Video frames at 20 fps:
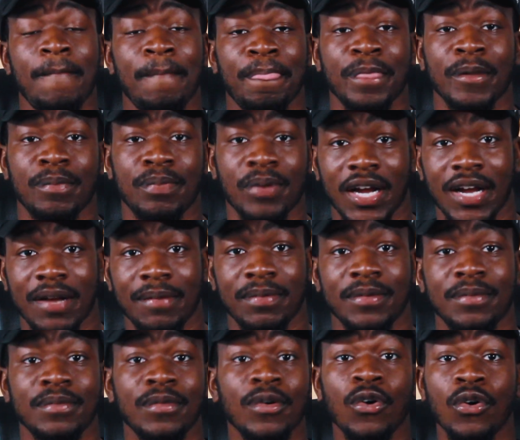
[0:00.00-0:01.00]
the
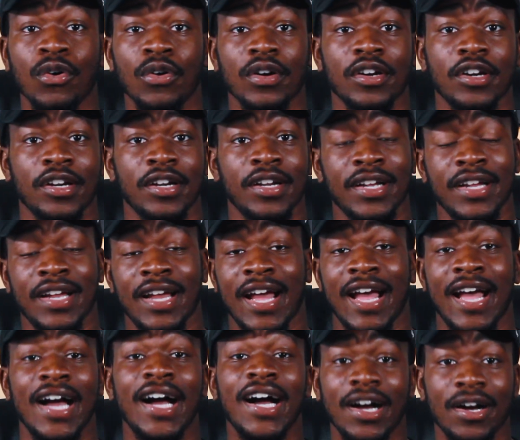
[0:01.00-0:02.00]
problem, or
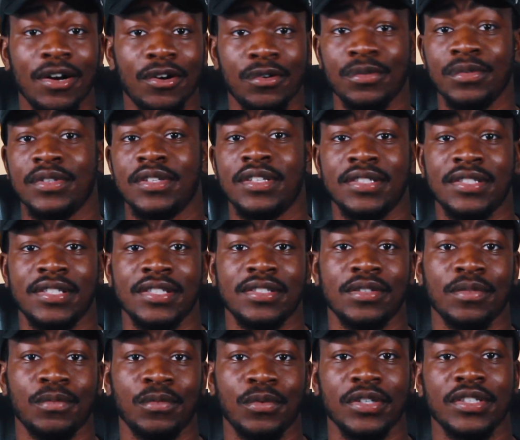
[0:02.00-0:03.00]
how the
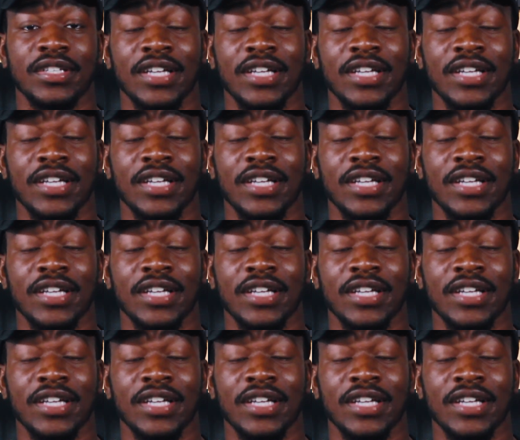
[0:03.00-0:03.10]
system works,